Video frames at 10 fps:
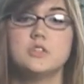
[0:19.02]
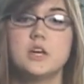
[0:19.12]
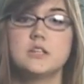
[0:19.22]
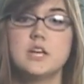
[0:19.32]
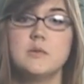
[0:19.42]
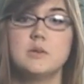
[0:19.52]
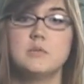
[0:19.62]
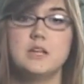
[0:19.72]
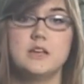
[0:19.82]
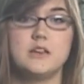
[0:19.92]
Check
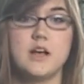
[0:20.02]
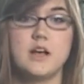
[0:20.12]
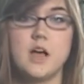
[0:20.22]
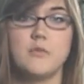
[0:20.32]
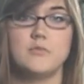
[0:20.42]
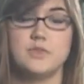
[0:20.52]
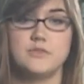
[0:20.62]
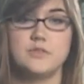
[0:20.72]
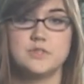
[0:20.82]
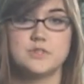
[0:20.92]
TommyMedia.com for
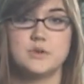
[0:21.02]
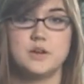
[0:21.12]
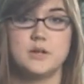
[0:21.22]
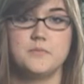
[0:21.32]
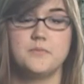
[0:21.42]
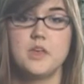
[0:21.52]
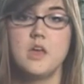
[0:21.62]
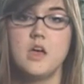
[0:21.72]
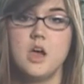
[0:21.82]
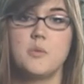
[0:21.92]
the full story.
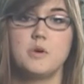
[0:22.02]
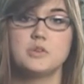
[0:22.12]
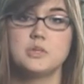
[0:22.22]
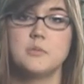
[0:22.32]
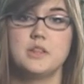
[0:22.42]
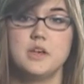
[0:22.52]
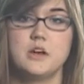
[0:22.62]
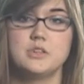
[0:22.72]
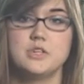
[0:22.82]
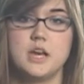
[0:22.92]
A motion by the
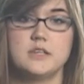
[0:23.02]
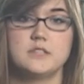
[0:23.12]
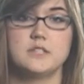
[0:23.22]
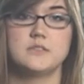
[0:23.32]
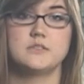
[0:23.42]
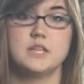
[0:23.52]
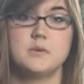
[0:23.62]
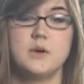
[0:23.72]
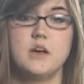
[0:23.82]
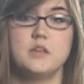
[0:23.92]
Archdiocese of
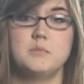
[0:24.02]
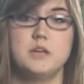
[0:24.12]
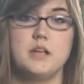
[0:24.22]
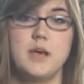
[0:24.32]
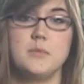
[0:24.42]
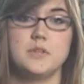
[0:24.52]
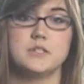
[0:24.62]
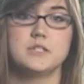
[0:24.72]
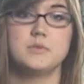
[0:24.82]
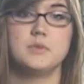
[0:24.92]
St. Paul in
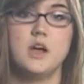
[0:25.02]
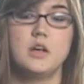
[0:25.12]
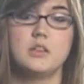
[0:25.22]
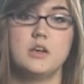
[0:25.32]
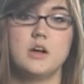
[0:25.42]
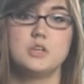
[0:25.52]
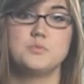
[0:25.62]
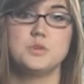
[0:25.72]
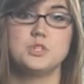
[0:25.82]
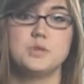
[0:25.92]
Minneapolis to block the
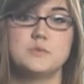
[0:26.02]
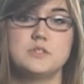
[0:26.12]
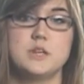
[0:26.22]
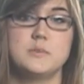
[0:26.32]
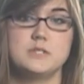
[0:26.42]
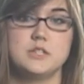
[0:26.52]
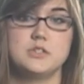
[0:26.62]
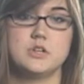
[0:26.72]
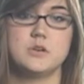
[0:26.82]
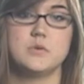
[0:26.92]
Archbishop's
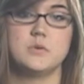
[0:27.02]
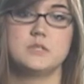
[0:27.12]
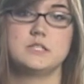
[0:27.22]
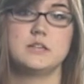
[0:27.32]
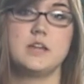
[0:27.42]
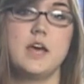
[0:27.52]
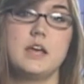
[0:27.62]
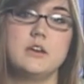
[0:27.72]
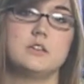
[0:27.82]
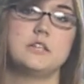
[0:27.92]
deposition was
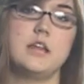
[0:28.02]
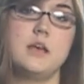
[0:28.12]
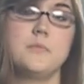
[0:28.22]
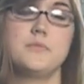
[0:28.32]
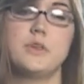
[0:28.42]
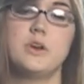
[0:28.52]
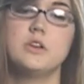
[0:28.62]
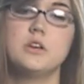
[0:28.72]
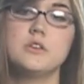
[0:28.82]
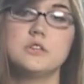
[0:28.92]
denied today.
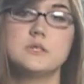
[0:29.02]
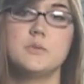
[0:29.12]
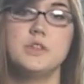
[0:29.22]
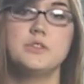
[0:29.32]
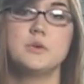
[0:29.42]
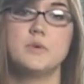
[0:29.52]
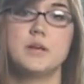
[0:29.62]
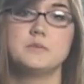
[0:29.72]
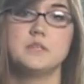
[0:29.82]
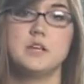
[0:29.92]
Earlier this month, a
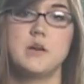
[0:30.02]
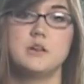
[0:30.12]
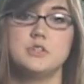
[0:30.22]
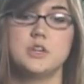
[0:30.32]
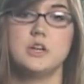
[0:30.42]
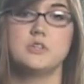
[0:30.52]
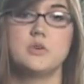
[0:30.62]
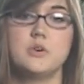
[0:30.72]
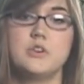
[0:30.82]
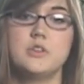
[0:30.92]
Ramsey County judge
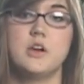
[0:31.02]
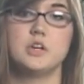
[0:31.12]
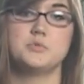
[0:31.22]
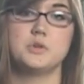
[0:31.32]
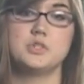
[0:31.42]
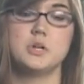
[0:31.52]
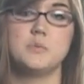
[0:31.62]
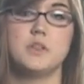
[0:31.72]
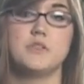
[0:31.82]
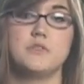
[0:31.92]
ordered the
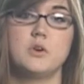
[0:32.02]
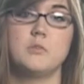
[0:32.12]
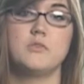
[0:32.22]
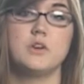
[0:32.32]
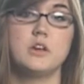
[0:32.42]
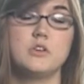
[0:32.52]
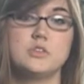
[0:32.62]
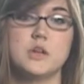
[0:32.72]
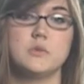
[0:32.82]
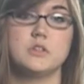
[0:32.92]
Archbishop and the former Vicar
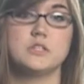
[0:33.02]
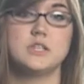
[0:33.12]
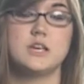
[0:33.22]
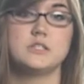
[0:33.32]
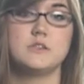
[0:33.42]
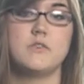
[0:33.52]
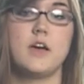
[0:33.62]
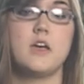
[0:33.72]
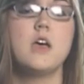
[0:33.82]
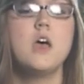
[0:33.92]
General to
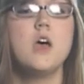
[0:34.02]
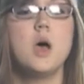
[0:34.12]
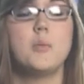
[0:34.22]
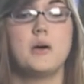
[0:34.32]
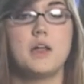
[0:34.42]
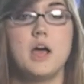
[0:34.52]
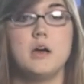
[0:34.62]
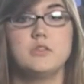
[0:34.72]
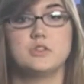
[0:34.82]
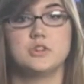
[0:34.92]
testify about
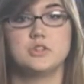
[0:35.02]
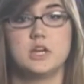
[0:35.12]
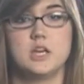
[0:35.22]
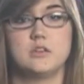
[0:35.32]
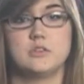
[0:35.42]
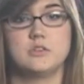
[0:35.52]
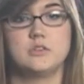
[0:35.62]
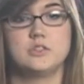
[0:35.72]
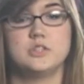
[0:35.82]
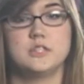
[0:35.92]
how the church handled
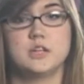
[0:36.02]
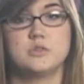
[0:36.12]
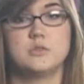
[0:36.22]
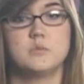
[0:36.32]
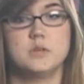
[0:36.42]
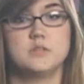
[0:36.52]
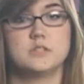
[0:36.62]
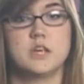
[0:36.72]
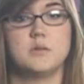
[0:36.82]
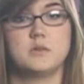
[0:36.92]
clergy sexual
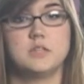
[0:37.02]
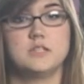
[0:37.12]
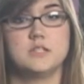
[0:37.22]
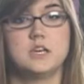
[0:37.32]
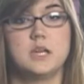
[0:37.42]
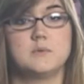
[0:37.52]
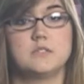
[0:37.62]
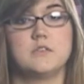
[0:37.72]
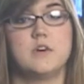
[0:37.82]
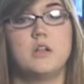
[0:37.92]
abuse and release the
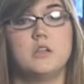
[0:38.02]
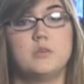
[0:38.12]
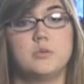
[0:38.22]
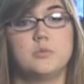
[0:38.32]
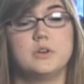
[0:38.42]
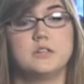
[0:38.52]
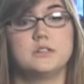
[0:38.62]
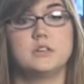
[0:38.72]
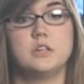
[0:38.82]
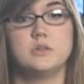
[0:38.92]
names of all local
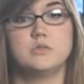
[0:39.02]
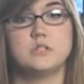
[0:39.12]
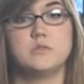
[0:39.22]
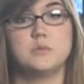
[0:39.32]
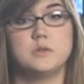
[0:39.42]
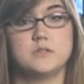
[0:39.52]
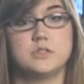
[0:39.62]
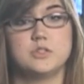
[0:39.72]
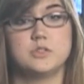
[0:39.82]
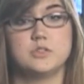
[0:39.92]
priests accused of
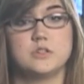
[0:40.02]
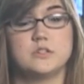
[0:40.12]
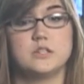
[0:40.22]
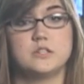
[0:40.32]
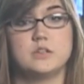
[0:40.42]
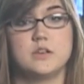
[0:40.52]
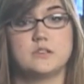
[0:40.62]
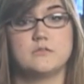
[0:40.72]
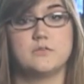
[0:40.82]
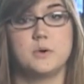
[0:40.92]
abusing children since
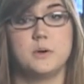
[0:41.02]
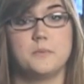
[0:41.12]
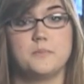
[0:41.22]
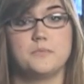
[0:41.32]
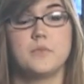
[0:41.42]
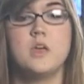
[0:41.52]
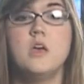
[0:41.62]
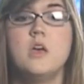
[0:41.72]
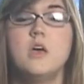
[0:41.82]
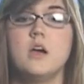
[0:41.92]
2004.
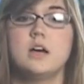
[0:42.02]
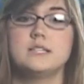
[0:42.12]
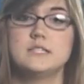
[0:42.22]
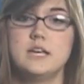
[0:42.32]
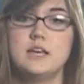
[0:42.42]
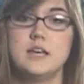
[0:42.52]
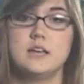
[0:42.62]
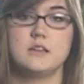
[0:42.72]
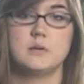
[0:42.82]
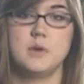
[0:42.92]
A
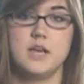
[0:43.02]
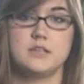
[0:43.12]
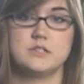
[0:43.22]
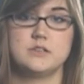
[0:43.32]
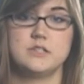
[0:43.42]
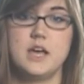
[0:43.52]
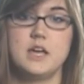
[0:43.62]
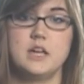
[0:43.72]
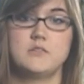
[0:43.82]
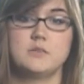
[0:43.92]
snake-handling pastor
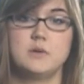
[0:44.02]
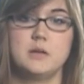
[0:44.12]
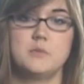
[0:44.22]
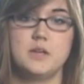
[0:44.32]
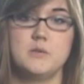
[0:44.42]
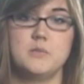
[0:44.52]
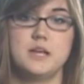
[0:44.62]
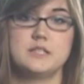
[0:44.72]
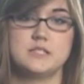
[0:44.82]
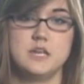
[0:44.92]
died after being bitten
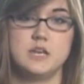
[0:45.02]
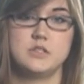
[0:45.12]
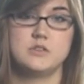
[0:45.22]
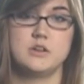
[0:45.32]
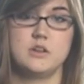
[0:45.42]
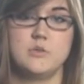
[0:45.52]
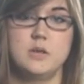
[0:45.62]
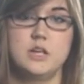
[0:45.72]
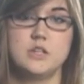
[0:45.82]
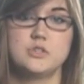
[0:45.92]
by a snake during a
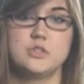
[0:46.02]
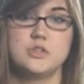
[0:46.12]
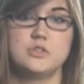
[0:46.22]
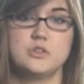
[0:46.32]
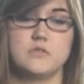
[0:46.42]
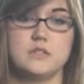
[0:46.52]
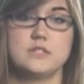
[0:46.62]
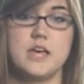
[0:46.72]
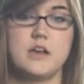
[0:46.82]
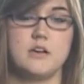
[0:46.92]
weekend church
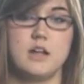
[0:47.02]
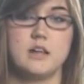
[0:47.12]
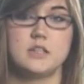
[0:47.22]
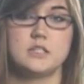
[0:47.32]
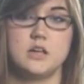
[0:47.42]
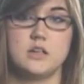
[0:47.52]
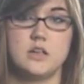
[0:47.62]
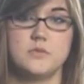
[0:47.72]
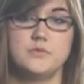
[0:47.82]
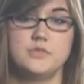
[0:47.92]
service Saturday in
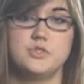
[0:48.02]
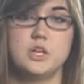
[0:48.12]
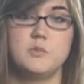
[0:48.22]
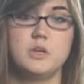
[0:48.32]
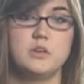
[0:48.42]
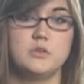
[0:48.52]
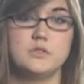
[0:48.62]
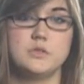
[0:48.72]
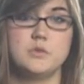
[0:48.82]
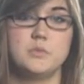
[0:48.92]
Kentucky. Jamie
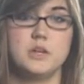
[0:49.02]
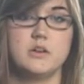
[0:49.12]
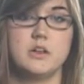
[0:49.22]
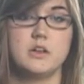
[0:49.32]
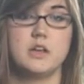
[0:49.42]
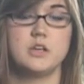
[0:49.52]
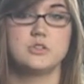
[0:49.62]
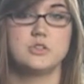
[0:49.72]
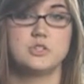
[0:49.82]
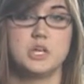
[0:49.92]
Coots, who appeared on a
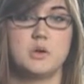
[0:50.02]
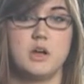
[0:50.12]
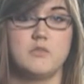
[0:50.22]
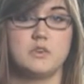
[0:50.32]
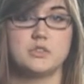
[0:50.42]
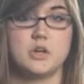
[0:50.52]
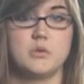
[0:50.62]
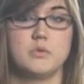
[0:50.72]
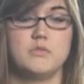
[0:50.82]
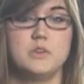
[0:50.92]
National Geographic
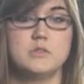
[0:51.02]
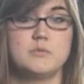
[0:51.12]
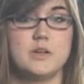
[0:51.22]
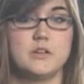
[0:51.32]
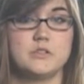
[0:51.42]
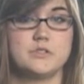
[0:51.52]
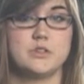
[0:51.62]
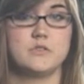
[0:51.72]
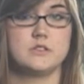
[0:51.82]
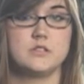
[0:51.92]
show, refused medical
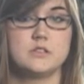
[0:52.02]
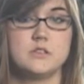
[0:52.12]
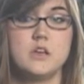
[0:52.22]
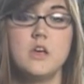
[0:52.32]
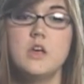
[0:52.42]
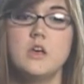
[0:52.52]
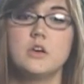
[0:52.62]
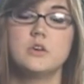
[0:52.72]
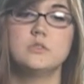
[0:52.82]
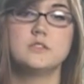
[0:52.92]
services.
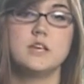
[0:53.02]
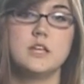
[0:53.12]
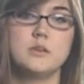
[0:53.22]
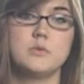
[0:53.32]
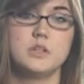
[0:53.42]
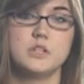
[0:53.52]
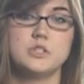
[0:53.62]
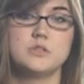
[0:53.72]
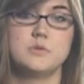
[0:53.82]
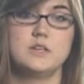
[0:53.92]
Coots cited
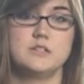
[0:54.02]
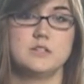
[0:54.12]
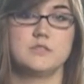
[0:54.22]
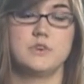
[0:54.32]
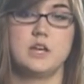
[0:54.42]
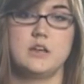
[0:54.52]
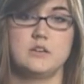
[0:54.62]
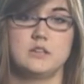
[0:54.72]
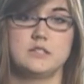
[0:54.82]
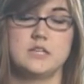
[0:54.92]
religious reasons for
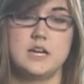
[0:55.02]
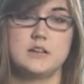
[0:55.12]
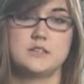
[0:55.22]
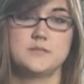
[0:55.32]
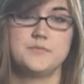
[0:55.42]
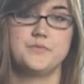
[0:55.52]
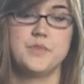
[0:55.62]
handling snakes.